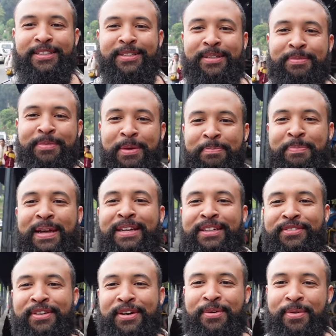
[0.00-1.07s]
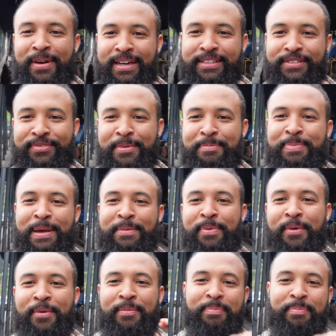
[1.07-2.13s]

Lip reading: is the biggest request from people